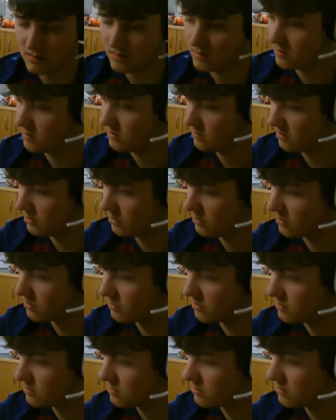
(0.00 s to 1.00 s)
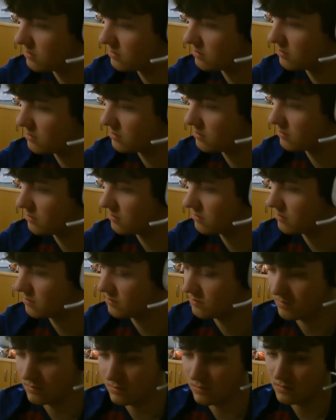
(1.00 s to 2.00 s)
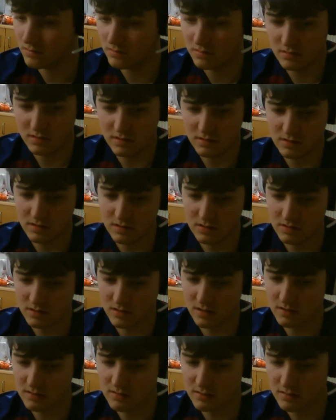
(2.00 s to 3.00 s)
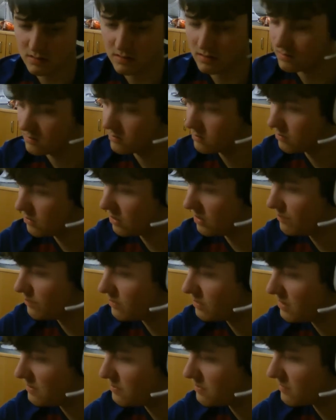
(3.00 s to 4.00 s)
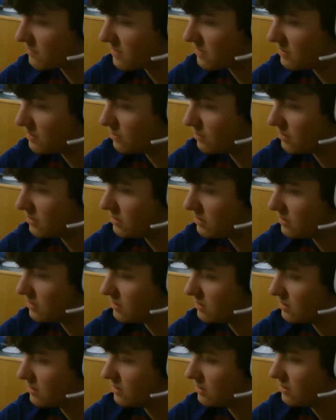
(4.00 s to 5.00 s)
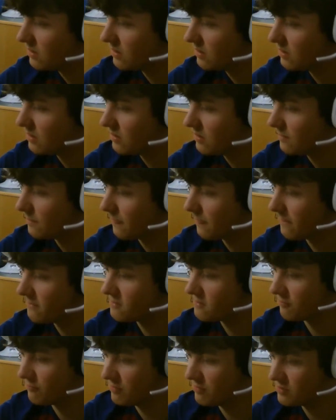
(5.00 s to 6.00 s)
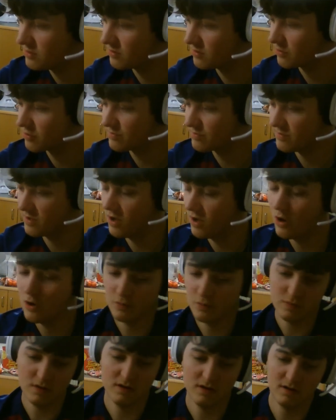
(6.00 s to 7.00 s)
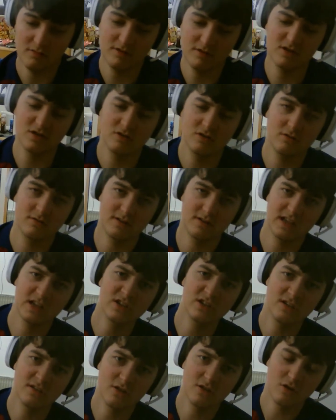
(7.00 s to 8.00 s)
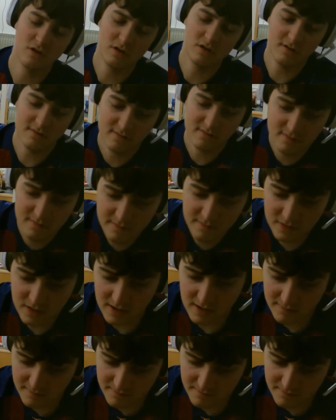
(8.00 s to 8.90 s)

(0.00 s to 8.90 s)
Historic cost. What? It says, I've put net book value here. There's original cost. Oh, but original / historic cost. Okay.